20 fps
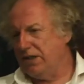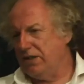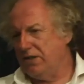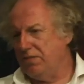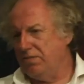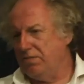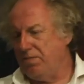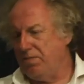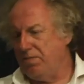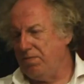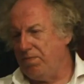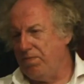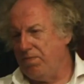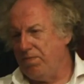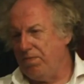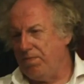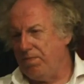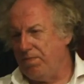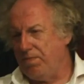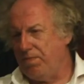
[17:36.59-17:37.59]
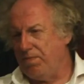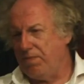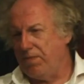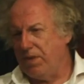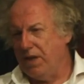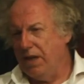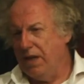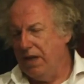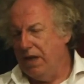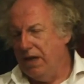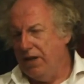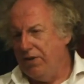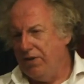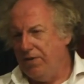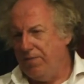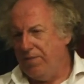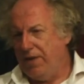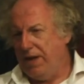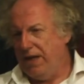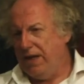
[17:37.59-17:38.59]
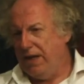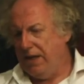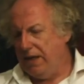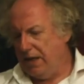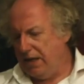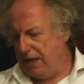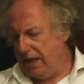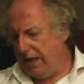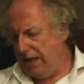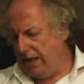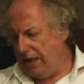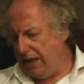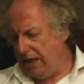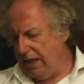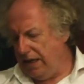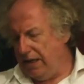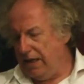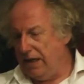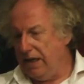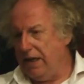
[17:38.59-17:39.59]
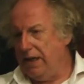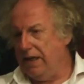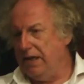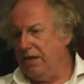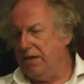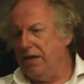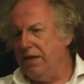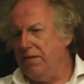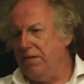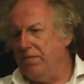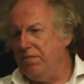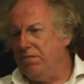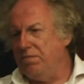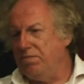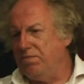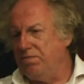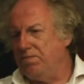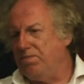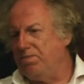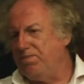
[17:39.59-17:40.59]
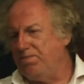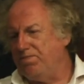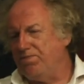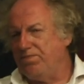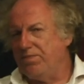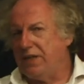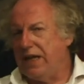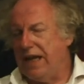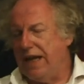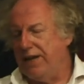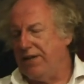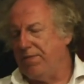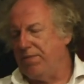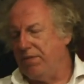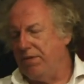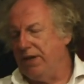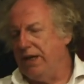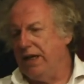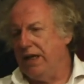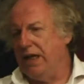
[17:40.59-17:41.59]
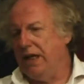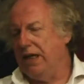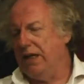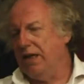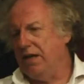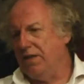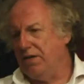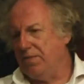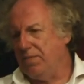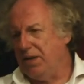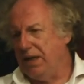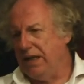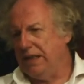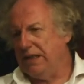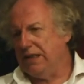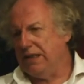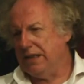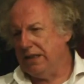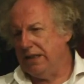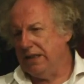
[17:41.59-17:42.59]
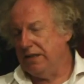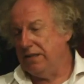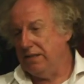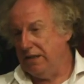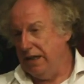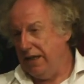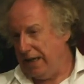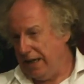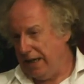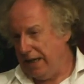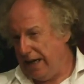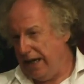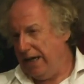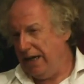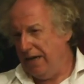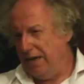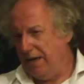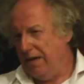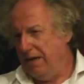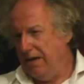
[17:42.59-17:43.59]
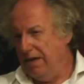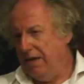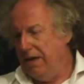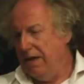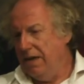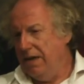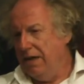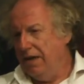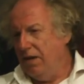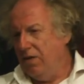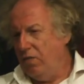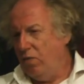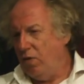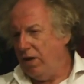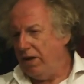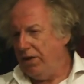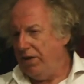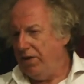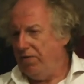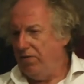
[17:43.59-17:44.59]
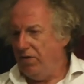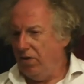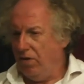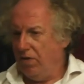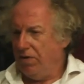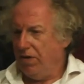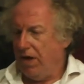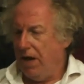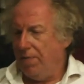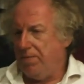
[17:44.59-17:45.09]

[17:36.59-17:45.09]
Well, I didn't used to be that. You've been in, in okay, in, so, okay. in, in Canterbury and other places here in Kent where you've gone